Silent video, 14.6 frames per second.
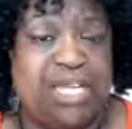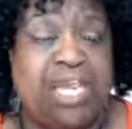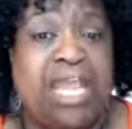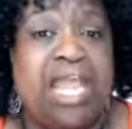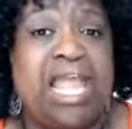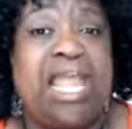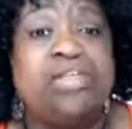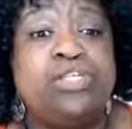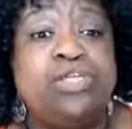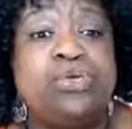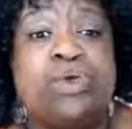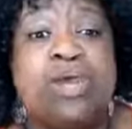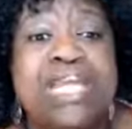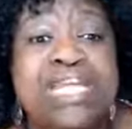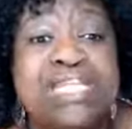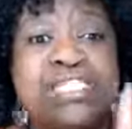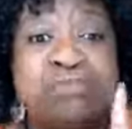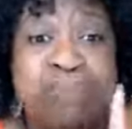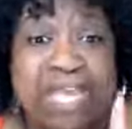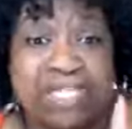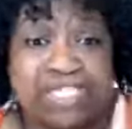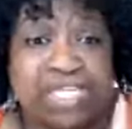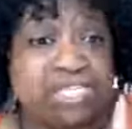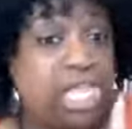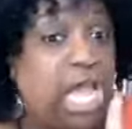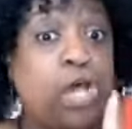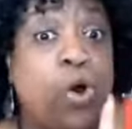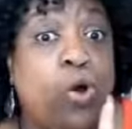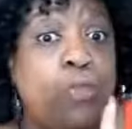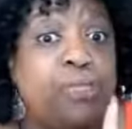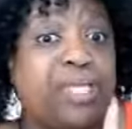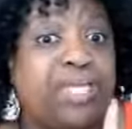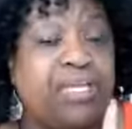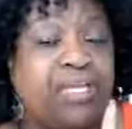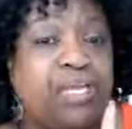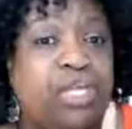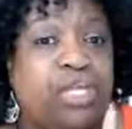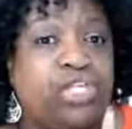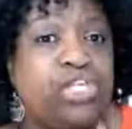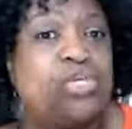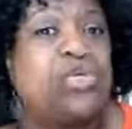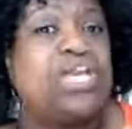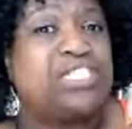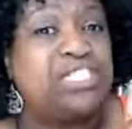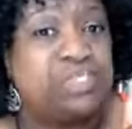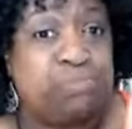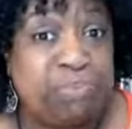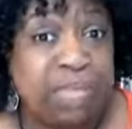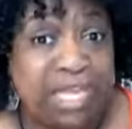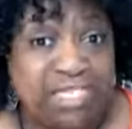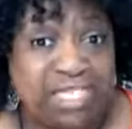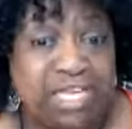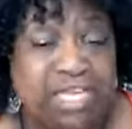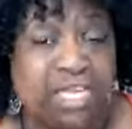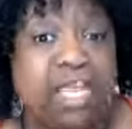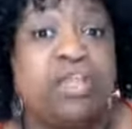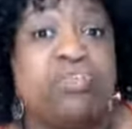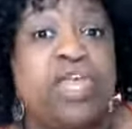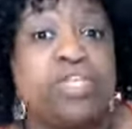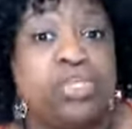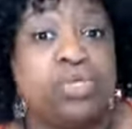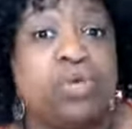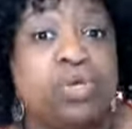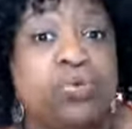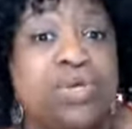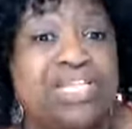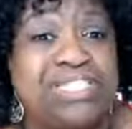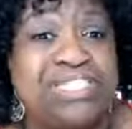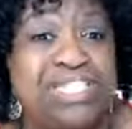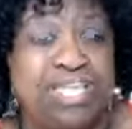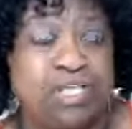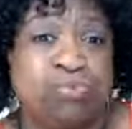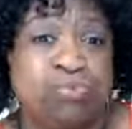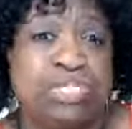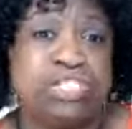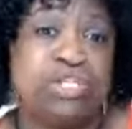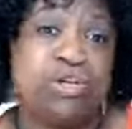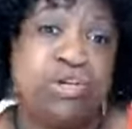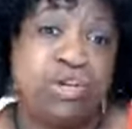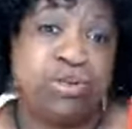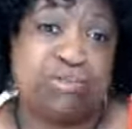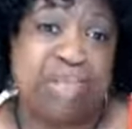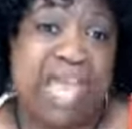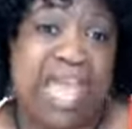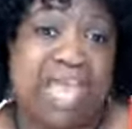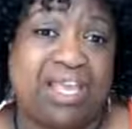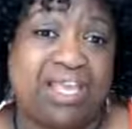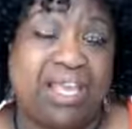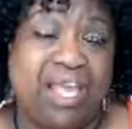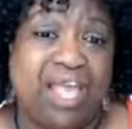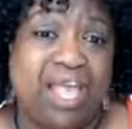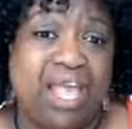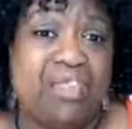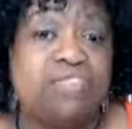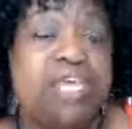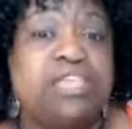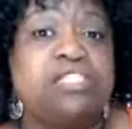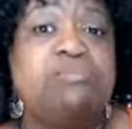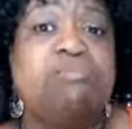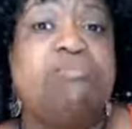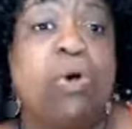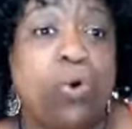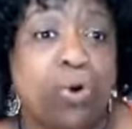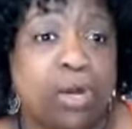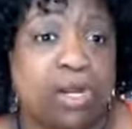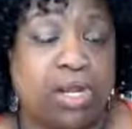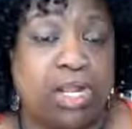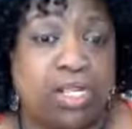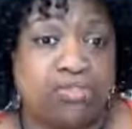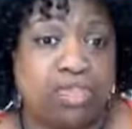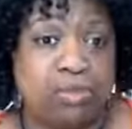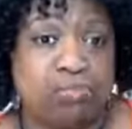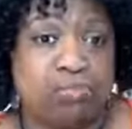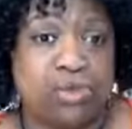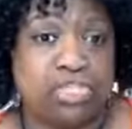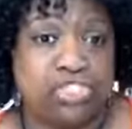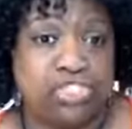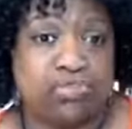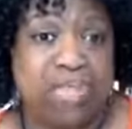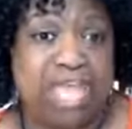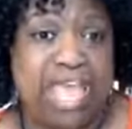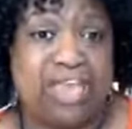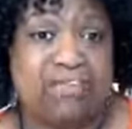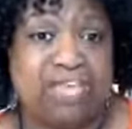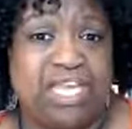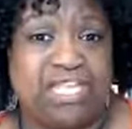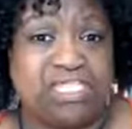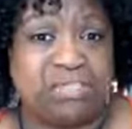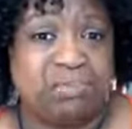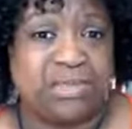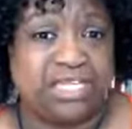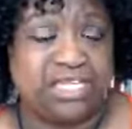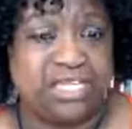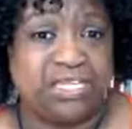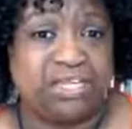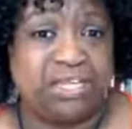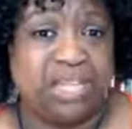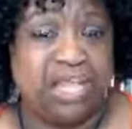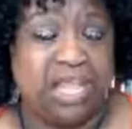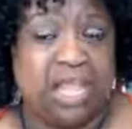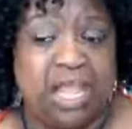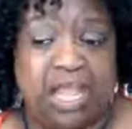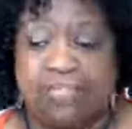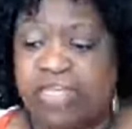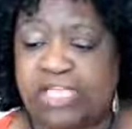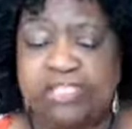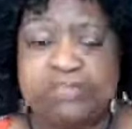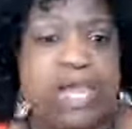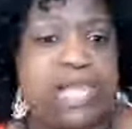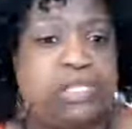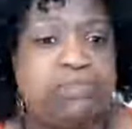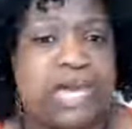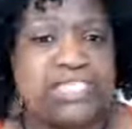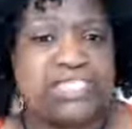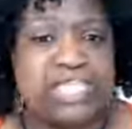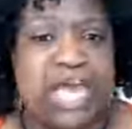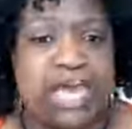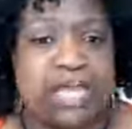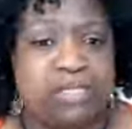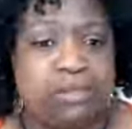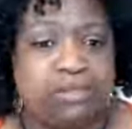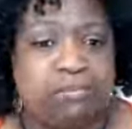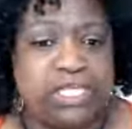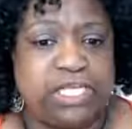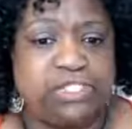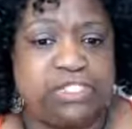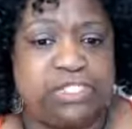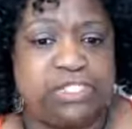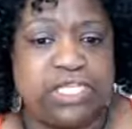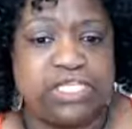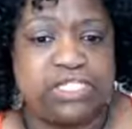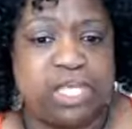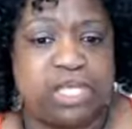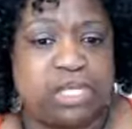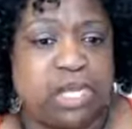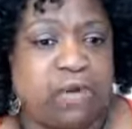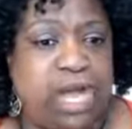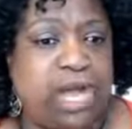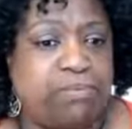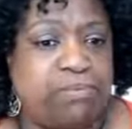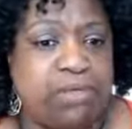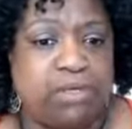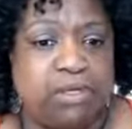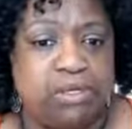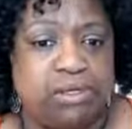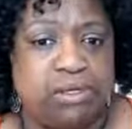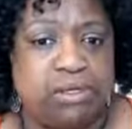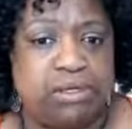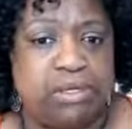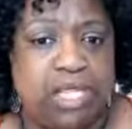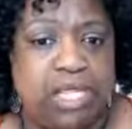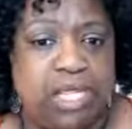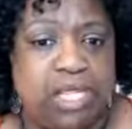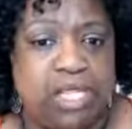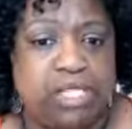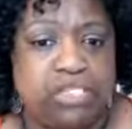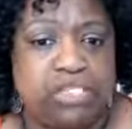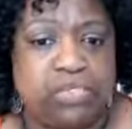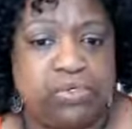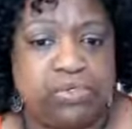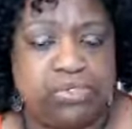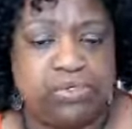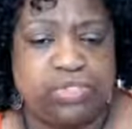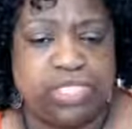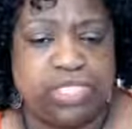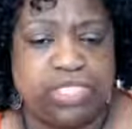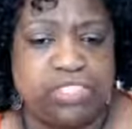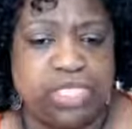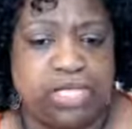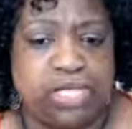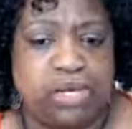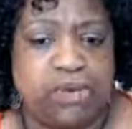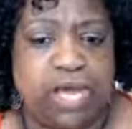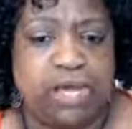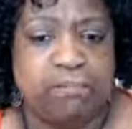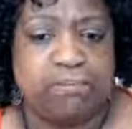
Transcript: and you are expecting, not hoping, you're expecting that you are going to get a return back that is more than what you have expended. That's why you buy stock, because you think it's going to go up. You think it's going to go up.